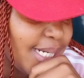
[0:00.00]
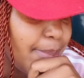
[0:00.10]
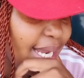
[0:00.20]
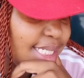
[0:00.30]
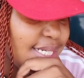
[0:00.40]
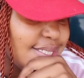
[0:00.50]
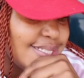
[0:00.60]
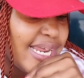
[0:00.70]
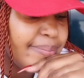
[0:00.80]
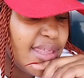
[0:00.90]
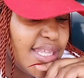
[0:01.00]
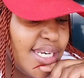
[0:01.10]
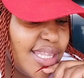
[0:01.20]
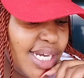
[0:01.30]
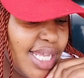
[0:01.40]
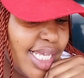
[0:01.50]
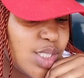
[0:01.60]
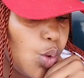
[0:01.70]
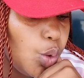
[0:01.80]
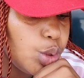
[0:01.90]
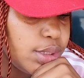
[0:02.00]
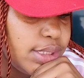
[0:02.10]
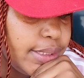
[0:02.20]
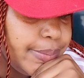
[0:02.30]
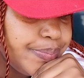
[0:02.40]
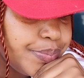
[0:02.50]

hide my identity. I'm 33 years old.